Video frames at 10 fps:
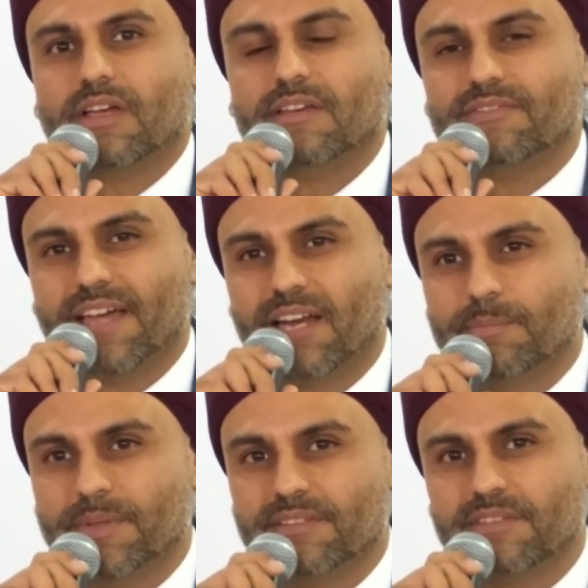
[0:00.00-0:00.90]
If that
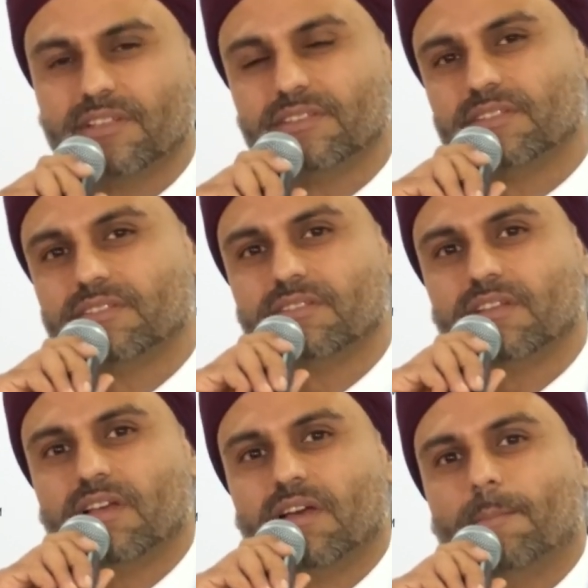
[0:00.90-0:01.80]
business
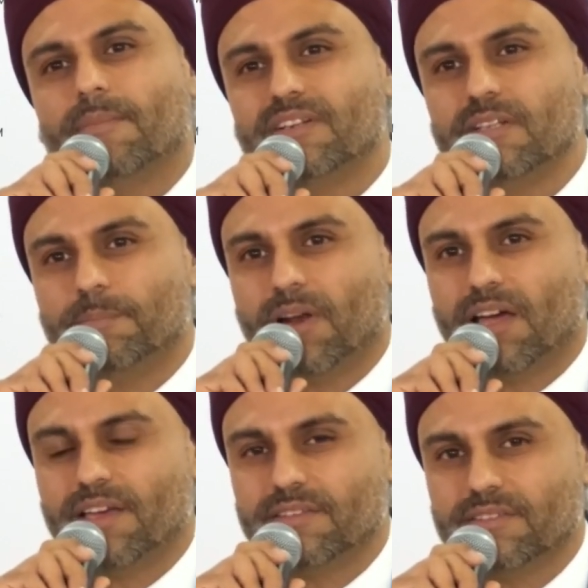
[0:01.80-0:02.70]

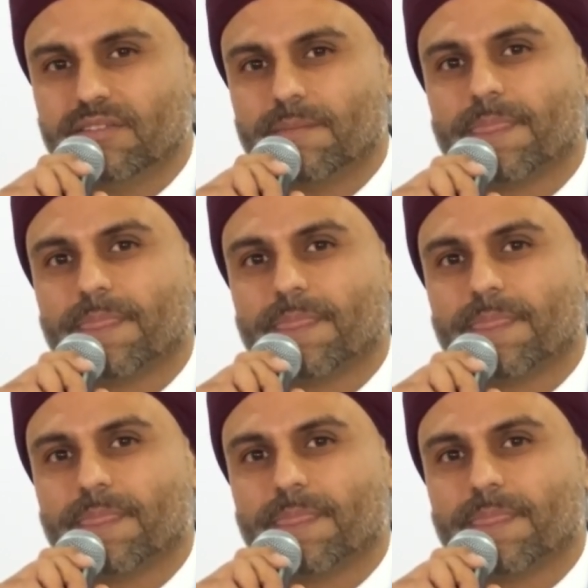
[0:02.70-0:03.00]
multiplies,